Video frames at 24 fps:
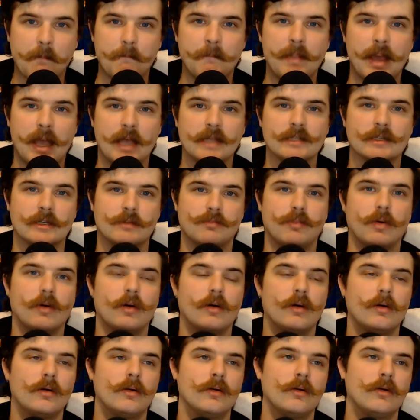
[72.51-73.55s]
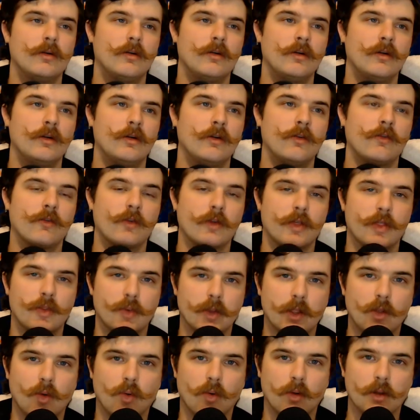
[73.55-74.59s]
basketball for
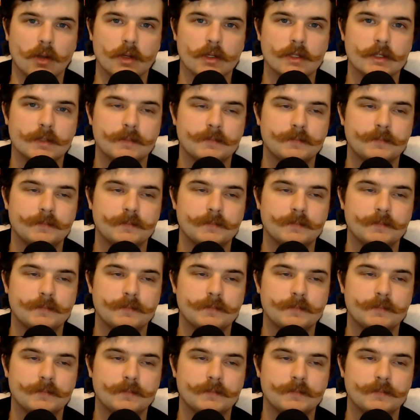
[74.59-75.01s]
3 quarters.